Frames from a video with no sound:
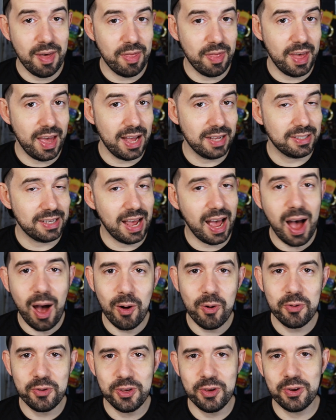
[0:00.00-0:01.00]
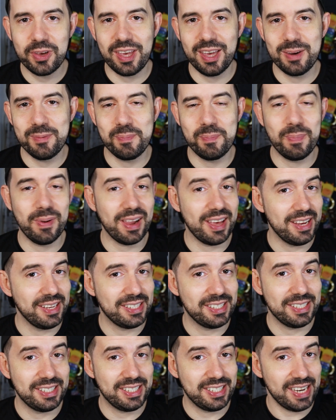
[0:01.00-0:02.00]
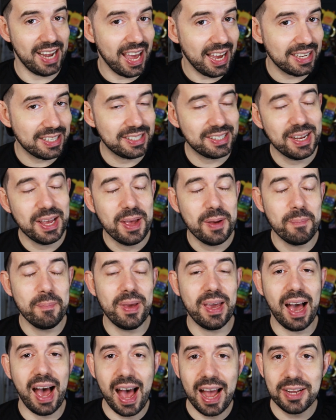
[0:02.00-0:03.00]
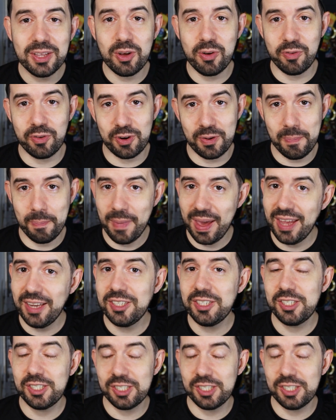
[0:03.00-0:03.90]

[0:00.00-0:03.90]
And that's how you can place text behind our main